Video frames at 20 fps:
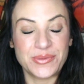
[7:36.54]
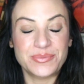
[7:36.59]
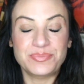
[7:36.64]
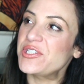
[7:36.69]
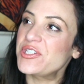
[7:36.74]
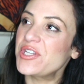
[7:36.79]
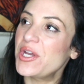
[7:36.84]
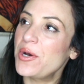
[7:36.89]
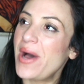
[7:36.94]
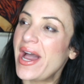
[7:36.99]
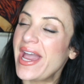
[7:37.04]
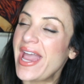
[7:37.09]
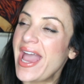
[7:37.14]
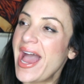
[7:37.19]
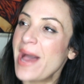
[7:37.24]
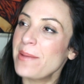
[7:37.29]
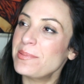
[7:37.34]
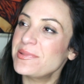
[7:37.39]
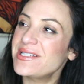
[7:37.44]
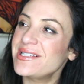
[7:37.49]
So I
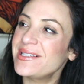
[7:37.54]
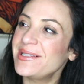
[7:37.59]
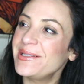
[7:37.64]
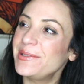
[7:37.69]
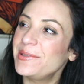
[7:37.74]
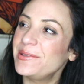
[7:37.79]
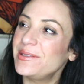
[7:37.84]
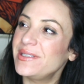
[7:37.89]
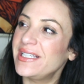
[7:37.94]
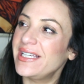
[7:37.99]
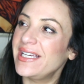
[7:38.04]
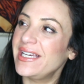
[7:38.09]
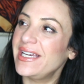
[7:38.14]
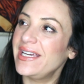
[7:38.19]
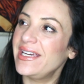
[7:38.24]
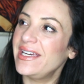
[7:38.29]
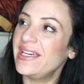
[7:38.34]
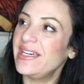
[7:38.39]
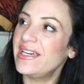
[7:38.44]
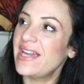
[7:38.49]

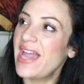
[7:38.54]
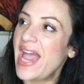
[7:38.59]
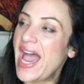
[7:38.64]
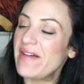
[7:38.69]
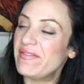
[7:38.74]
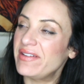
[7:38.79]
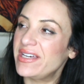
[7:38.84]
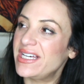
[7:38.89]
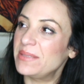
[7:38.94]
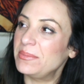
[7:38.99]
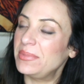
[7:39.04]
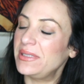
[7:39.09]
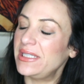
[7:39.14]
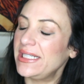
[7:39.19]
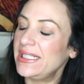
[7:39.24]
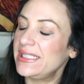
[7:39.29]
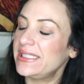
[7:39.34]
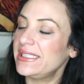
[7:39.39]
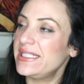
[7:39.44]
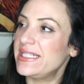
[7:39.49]
absolutely have a
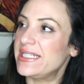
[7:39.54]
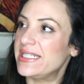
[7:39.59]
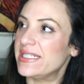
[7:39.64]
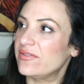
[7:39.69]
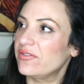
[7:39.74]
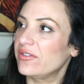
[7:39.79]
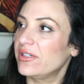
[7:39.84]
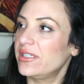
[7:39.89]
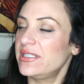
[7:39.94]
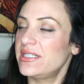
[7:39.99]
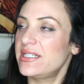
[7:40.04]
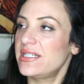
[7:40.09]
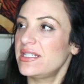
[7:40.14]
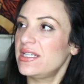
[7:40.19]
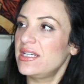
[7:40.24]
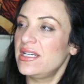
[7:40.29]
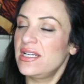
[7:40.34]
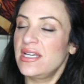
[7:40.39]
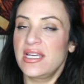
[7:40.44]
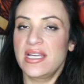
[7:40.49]
completely different
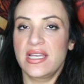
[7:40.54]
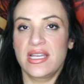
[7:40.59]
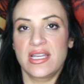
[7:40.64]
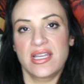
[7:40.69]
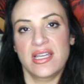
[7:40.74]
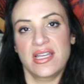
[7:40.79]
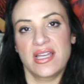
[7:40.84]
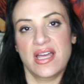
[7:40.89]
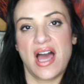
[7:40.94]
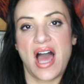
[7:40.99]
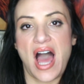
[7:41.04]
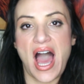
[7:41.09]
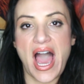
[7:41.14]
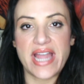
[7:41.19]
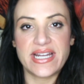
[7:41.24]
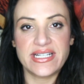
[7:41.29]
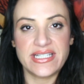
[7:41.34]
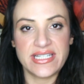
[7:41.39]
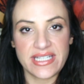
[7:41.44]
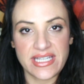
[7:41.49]

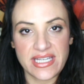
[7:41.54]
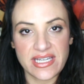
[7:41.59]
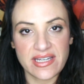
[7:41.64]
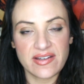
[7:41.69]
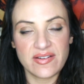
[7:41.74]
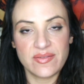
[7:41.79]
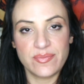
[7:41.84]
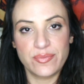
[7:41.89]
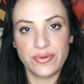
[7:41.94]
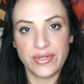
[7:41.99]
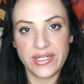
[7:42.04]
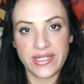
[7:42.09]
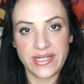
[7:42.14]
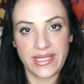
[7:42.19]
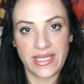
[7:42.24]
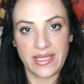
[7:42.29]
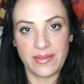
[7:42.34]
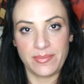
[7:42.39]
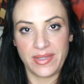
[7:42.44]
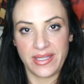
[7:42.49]
idea of
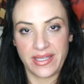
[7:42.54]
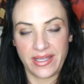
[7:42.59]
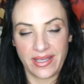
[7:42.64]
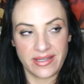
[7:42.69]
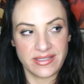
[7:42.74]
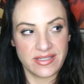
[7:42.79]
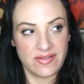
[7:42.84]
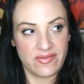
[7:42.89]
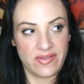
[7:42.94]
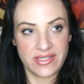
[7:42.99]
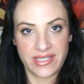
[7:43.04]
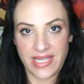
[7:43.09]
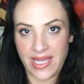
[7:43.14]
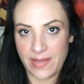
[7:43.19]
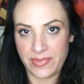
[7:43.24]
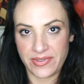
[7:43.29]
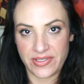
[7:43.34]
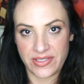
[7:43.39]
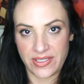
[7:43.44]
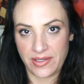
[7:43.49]
Brittany because of this
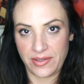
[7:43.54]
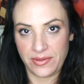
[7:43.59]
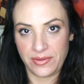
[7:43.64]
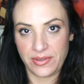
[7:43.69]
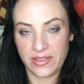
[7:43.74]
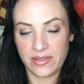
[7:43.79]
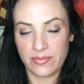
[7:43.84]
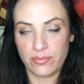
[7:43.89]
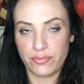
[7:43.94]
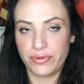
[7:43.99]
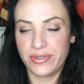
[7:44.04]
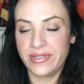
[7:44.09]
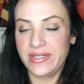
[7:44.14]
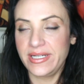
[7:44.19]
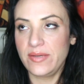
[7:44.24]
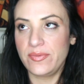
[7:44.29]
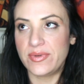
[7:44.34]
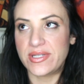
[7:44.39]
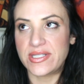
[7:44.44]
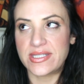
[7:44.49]
episode.
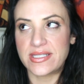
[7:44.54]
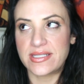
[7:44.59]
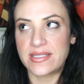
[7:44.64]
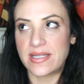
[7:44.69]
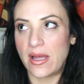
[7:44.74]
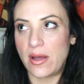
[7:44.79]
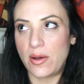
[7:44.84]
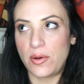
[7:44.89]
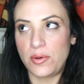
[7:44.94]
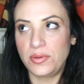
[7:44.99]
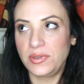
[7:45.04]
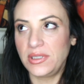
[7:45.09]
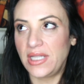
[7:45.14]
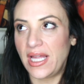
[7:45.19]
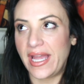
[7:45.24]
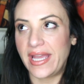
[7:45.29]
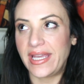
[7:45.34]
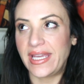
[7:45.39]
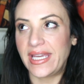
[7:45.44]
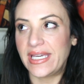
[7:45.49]
Brittany was so
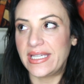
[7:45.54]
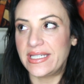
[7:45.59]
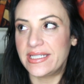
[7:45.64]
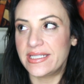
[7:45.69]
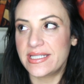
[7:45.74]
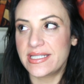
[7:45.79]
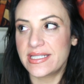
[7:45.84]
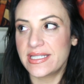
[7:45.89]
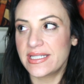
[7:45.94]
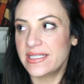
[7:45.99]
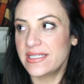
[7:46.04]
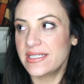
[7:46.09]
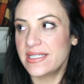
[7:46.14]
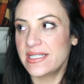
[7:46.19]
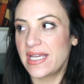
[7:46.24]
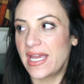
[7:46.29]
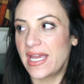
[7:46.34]
like innocent